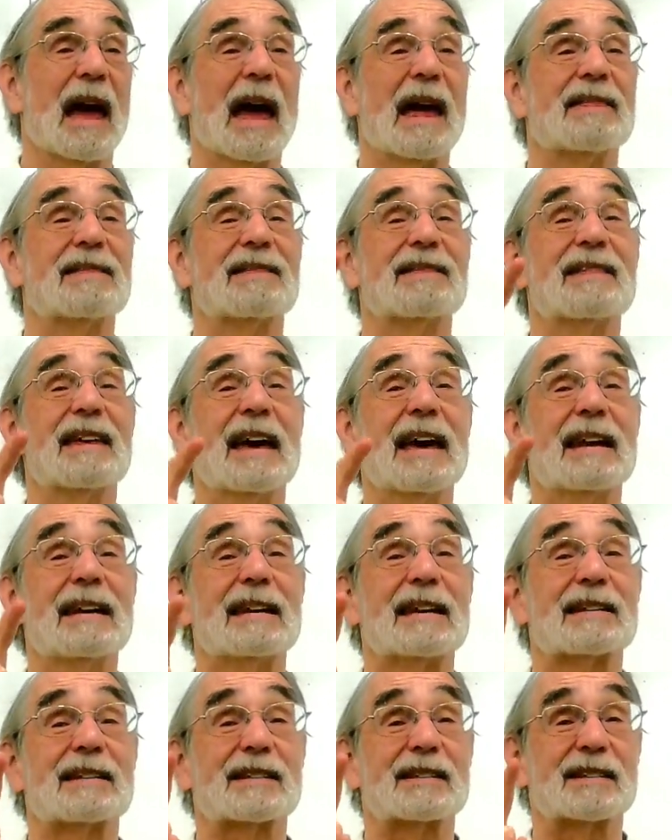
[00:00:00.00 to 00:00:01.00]
And then
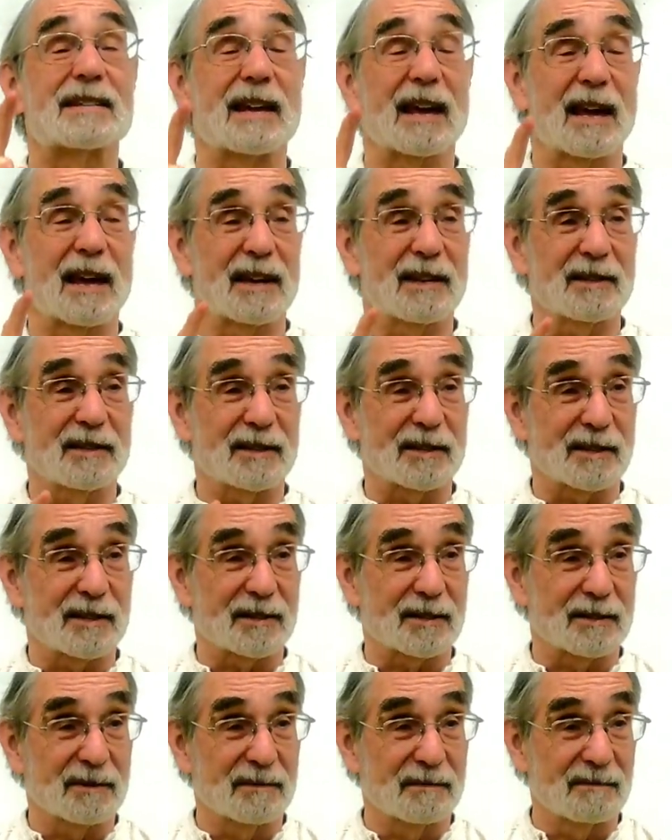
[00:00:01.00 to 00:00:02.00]
it
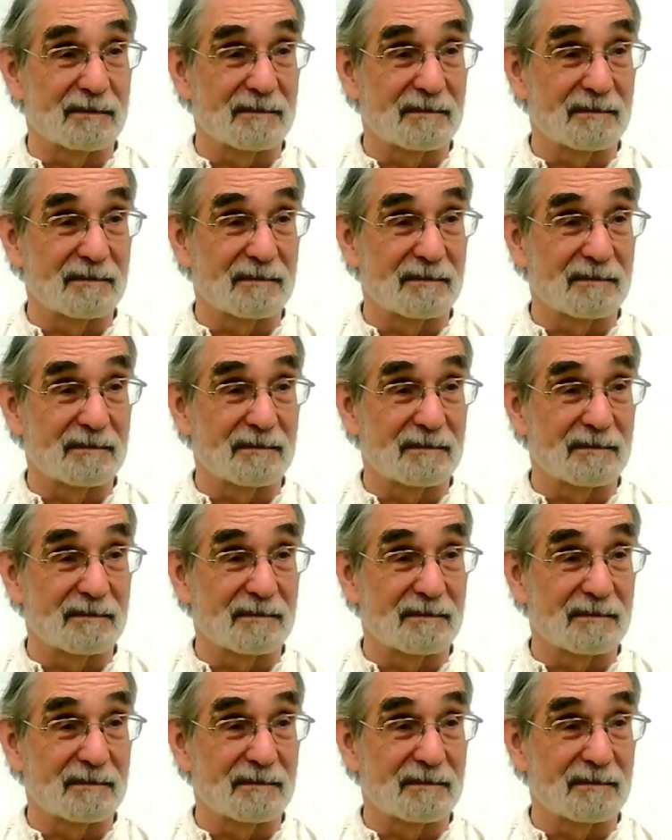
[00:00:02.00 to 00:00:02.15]
says,